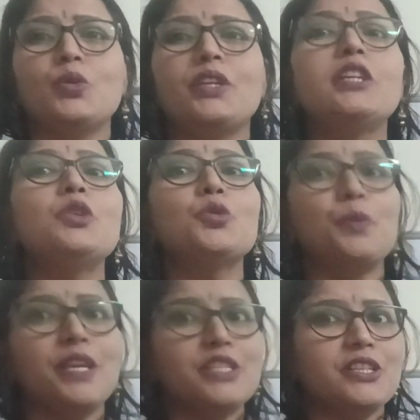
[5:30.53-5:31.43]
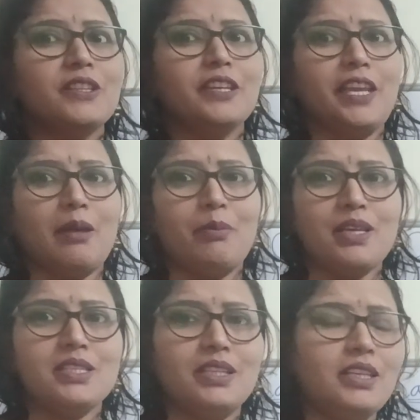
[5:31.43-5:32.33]
need to measure the
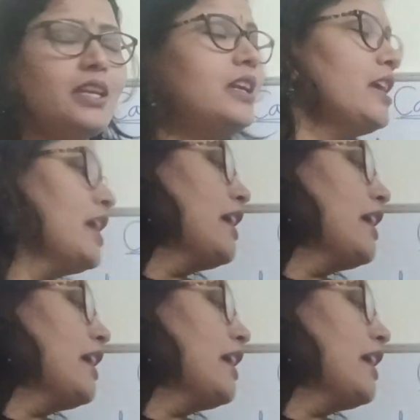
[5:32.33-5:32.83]
capacity,